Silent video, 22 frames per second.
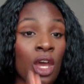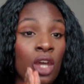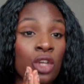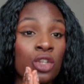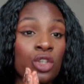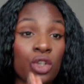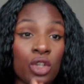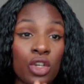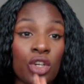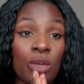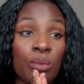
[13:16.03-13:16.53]

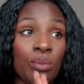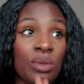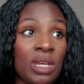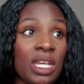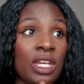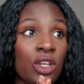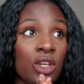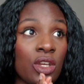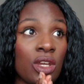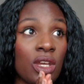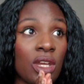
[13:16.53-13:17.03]
you could
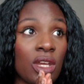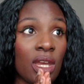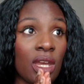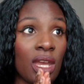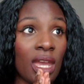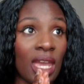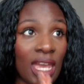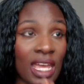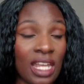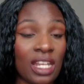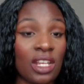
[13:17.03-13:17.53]
be
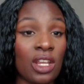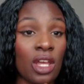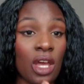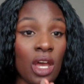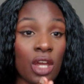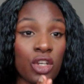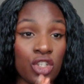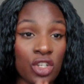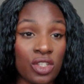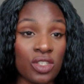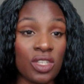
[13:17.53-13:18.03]
in
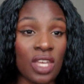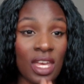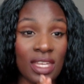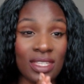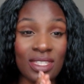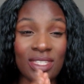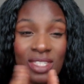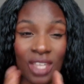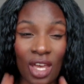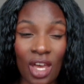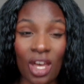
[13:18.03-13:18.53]
just a
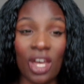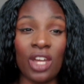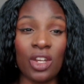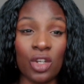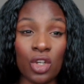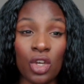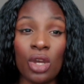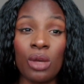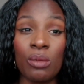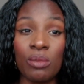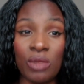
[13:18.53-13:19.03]
certain
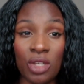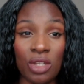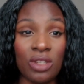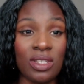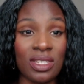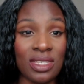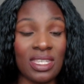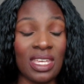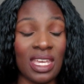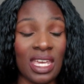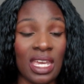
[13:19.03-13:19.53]

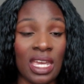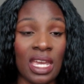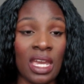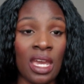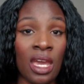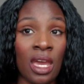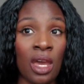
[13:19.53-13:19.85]
community